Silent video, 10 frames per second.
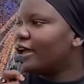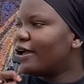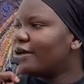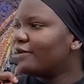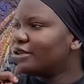
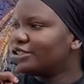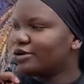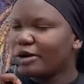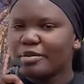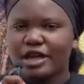
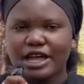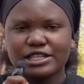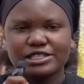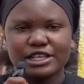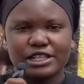Ichirebe
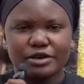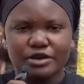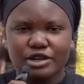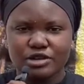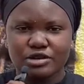Art
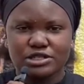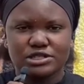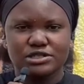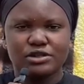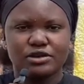Gallery
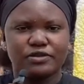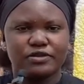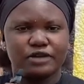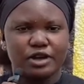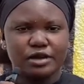consists
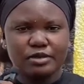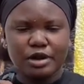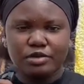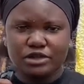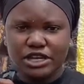of
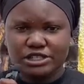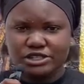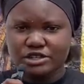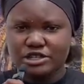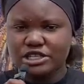a
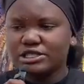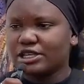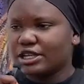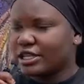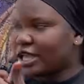production
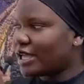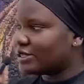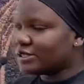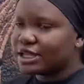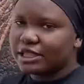unit and an
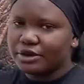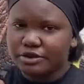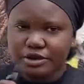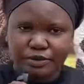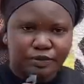art
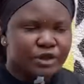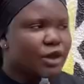gallery